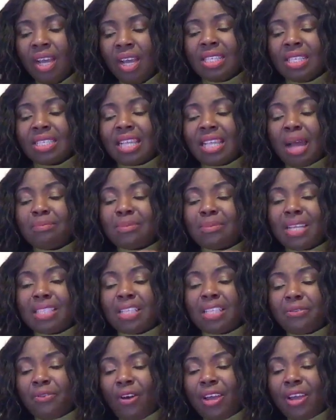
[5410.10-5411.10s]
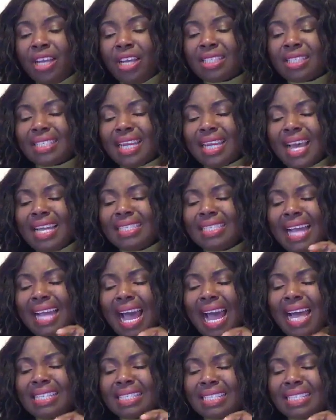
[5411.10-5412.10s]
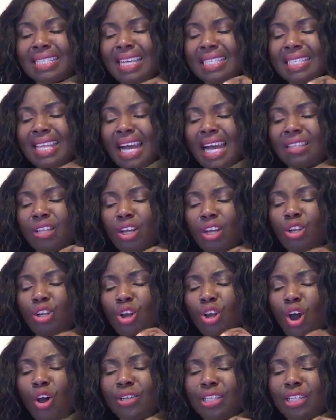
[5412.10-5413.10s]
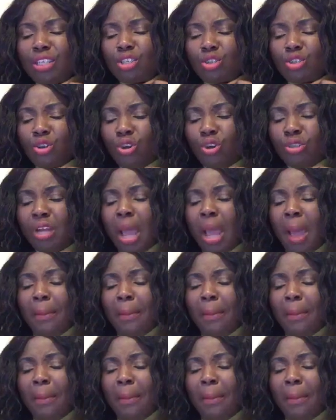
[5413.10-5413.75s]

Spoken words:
Psalm 34, it tastes and see that the Lord is good.